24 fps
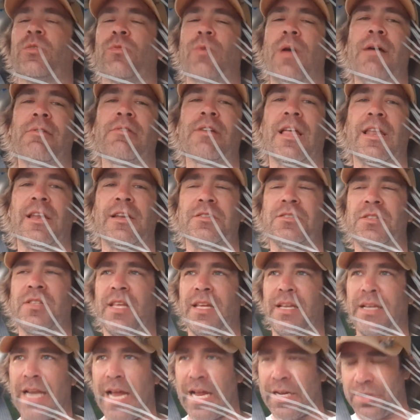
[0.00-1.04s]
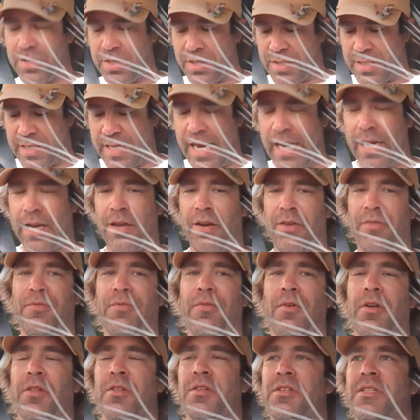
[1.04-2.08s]
around on this thing, not just standing in
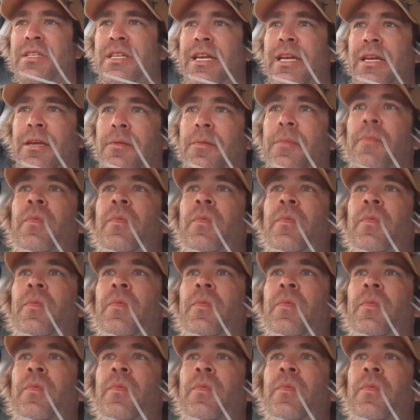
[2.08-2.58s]
front of the seat.